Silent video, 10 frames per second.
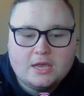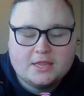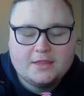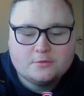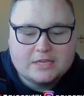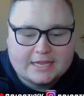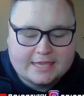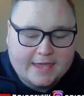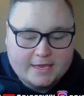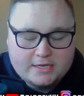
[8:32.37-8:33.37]
And then there's like a
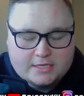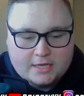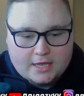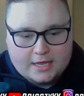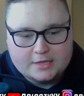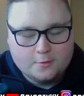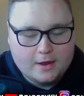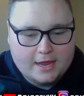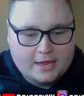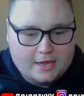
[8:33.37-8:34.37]
kid in the
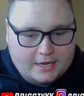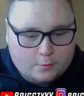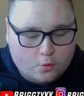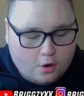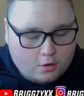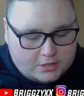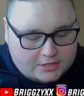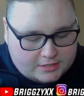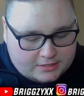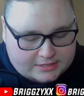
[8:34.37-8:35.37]
way, and he
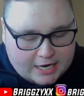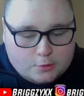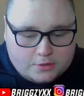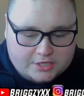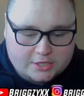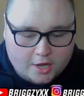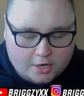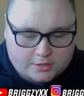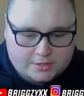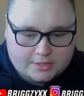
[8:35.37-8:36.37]
walked down the
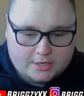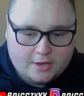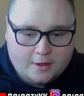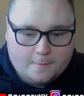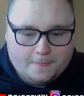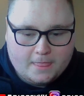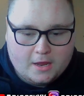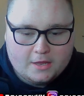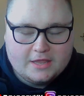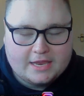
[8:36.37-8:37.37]
stairs,
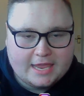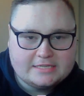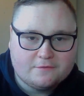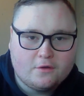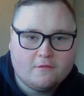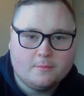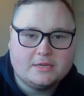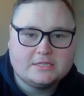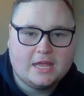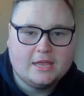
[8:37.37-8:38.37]
and the kid's in front of him, and
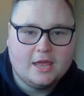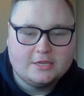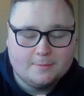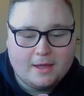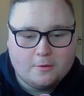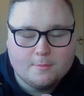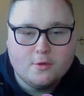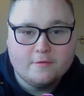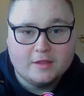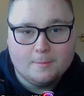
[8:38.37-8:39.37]
he's like, you might want to
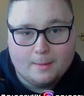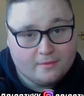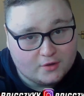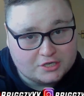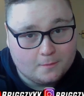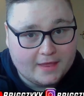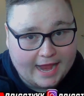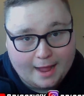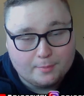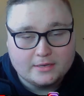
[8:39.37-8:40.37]
move, little man, before something
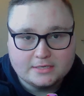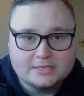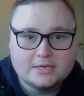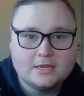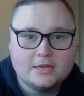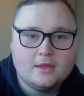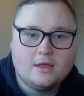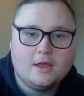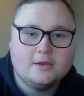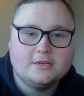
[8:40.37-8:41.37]
happens.
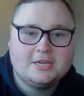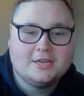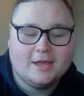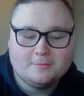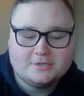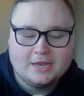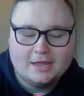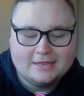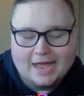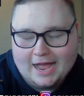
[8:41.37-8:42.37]
And
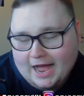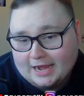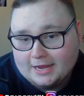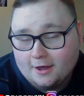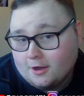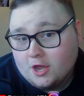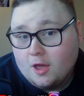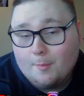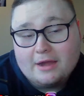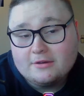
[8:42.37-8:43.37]
I don't know.
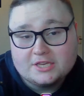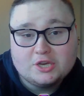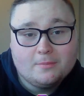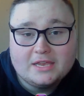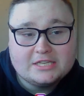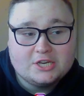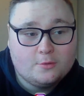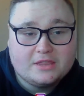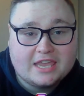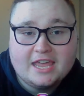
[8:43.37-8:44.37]
Apparently something to do
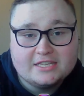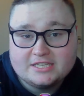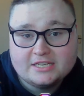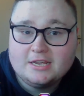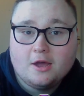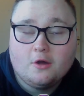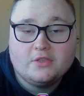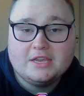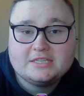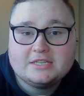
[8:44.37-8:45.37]
with kids on
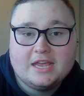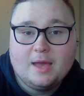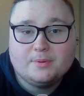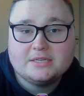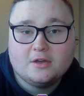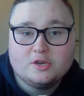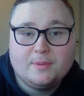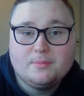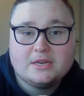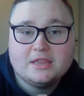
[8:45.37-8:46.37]
this episode.
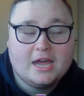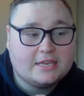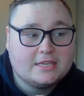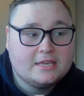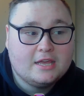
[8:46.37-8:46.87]
People didn't like.